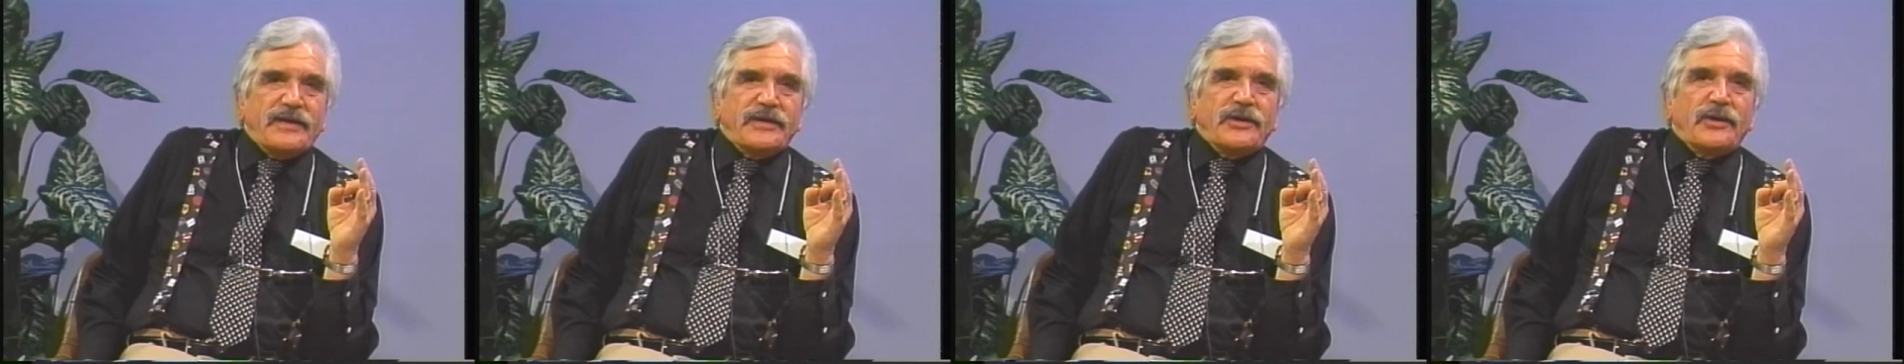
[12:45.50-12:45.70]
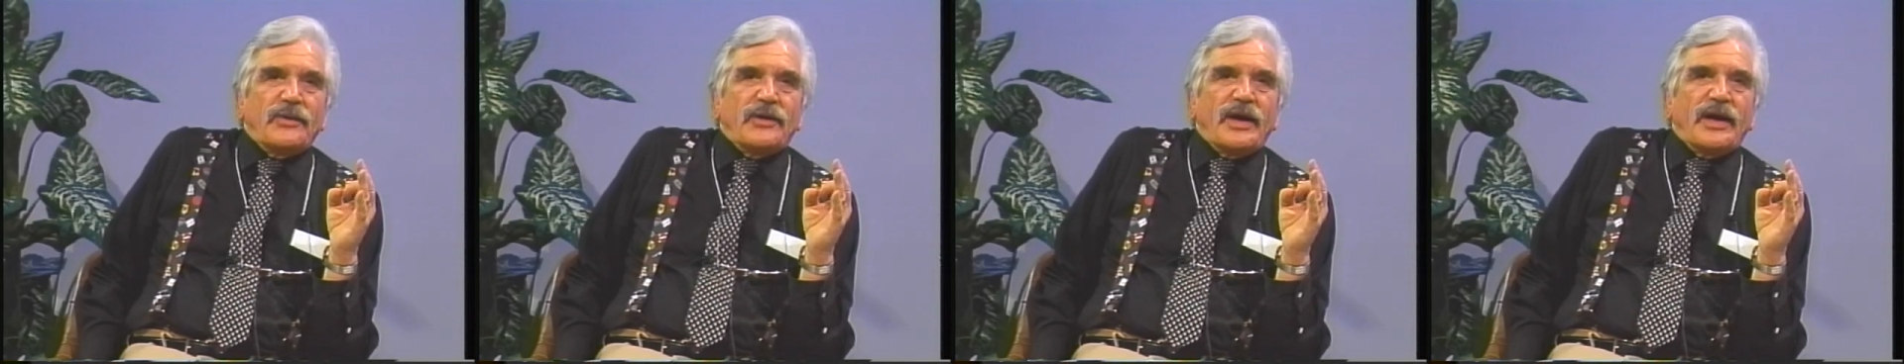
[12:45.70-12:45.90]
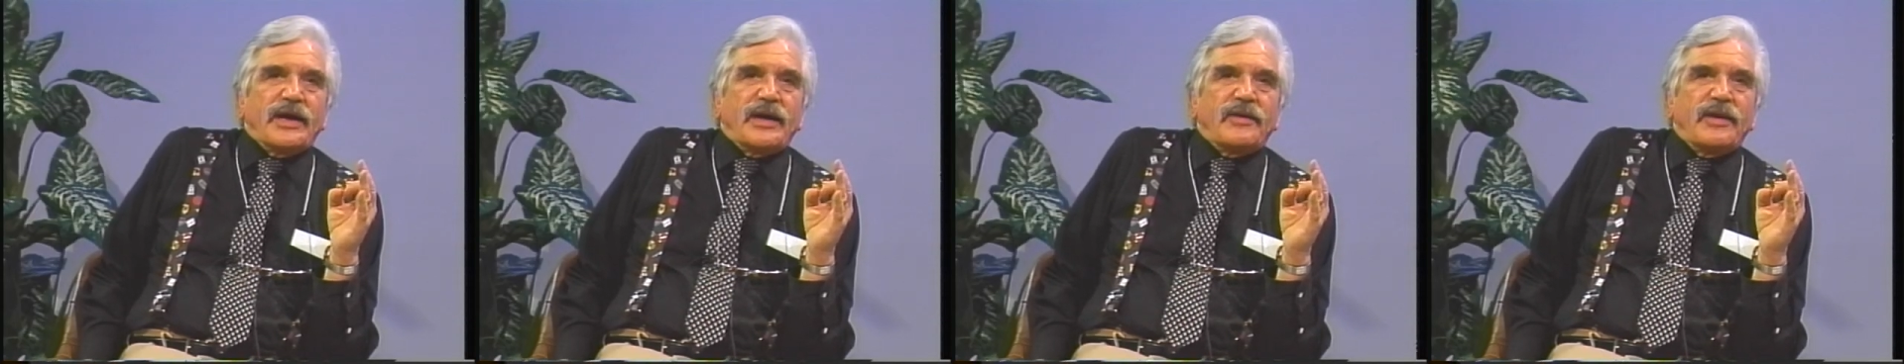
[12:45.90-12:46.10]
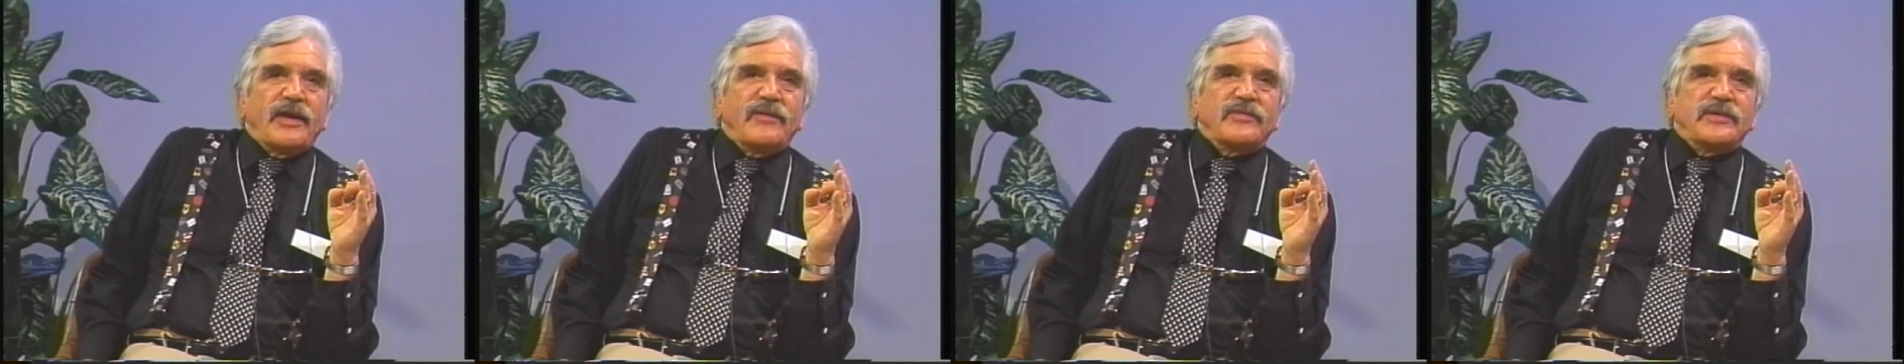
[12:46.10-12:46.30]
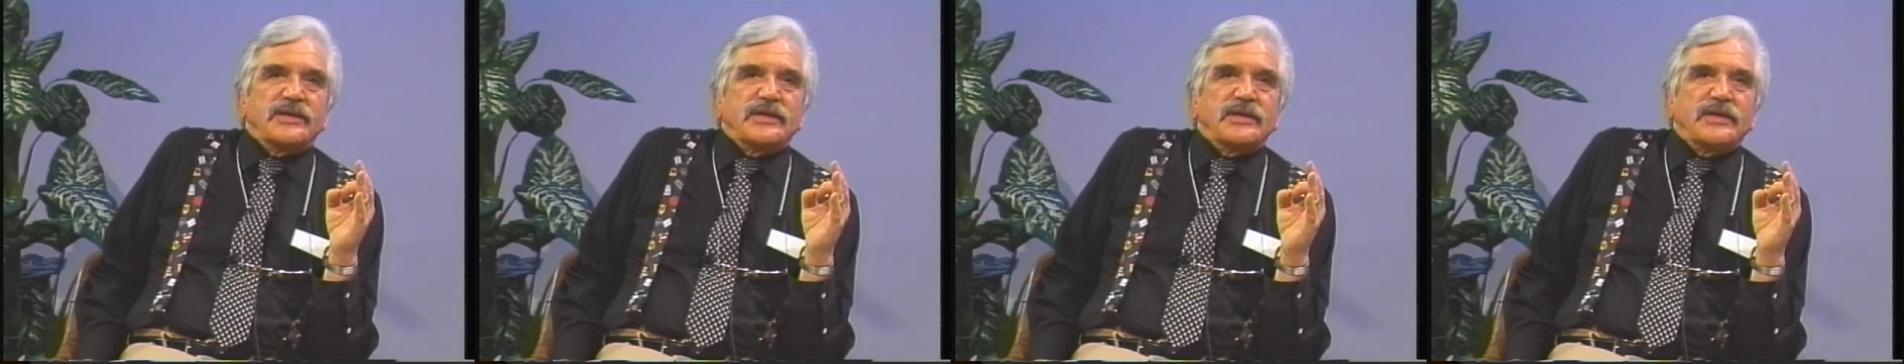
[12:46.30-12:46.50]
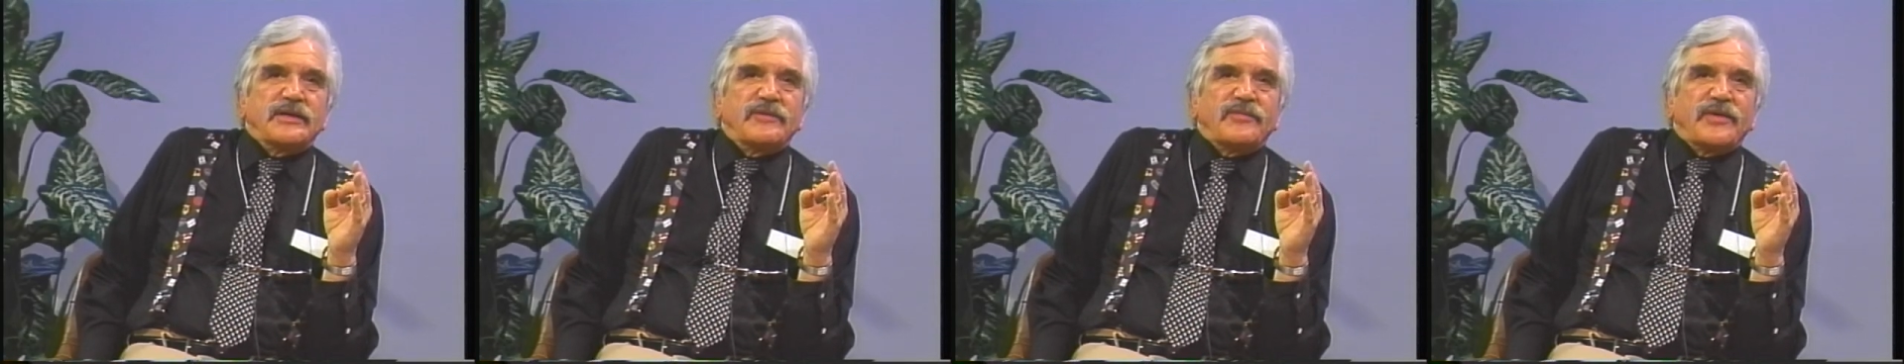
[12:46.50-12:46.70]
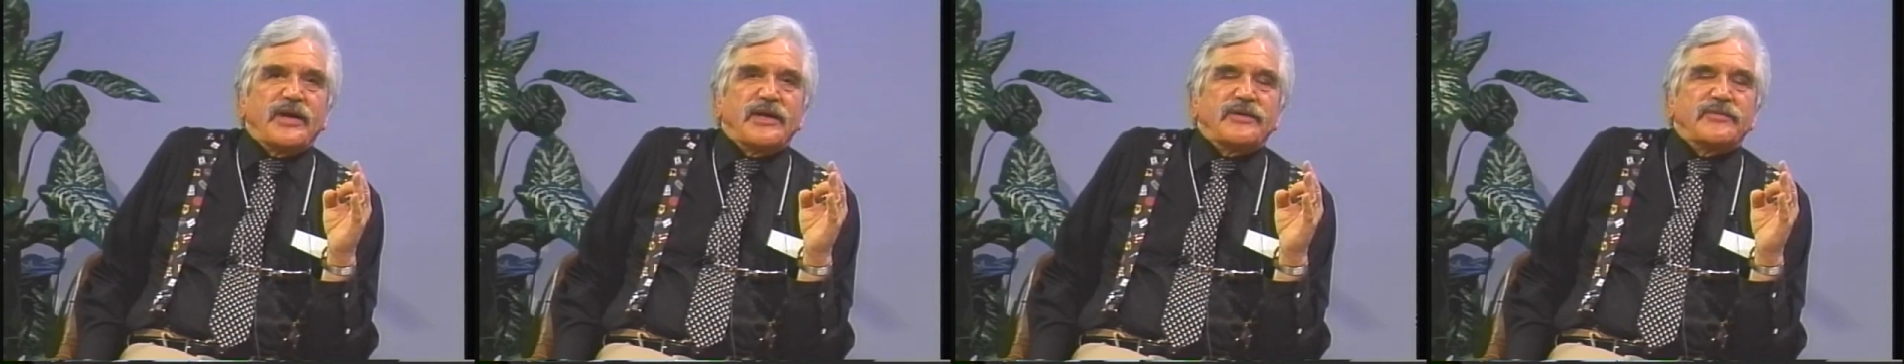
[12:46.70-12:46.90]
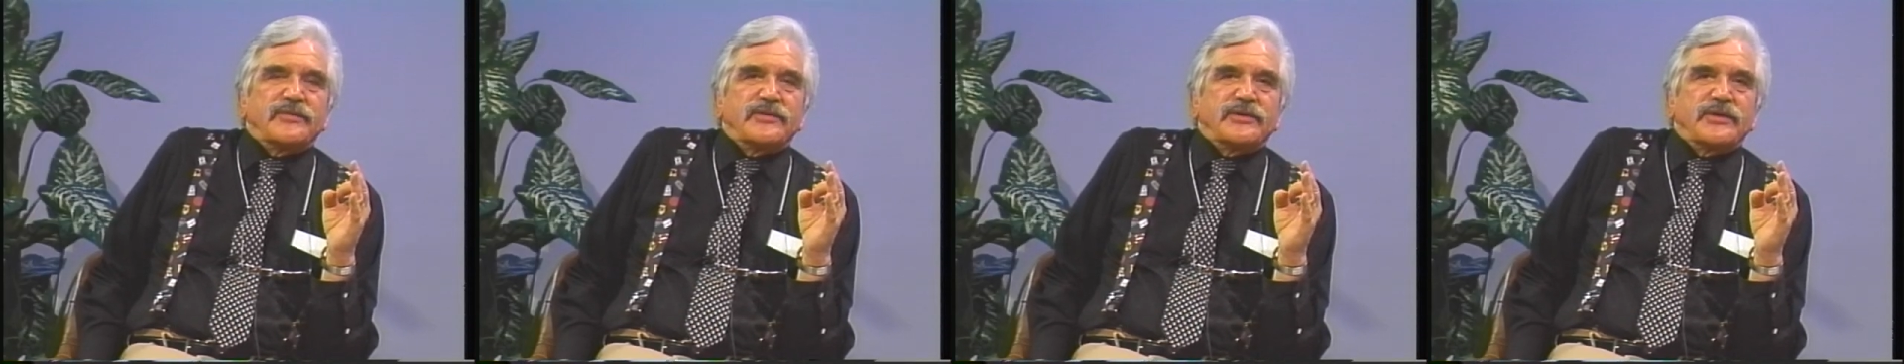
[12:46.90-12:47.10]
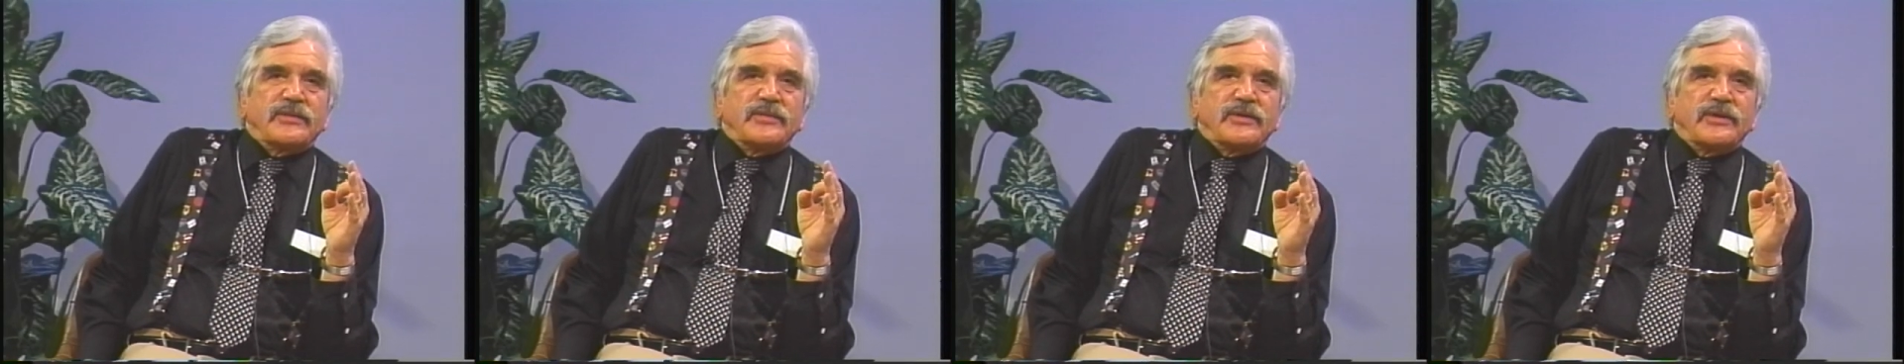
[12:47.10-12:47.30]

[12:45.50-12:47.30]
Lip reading: I have a little advice for some of